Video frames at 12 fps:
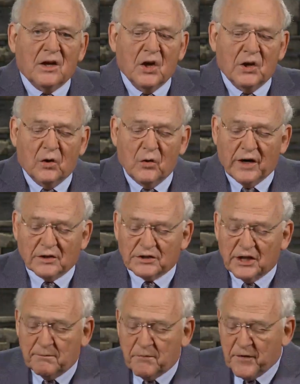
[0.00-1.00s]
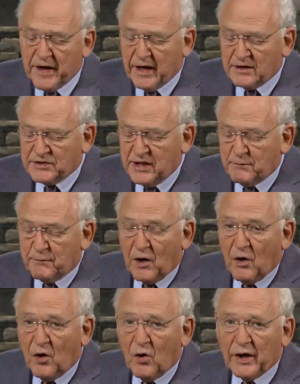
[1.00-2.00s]
You know, there's some things that
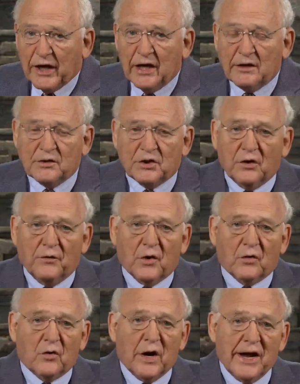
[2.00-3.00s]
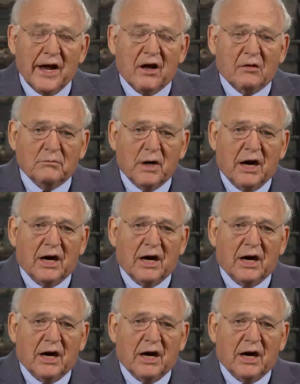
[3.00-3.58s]
fall into the realm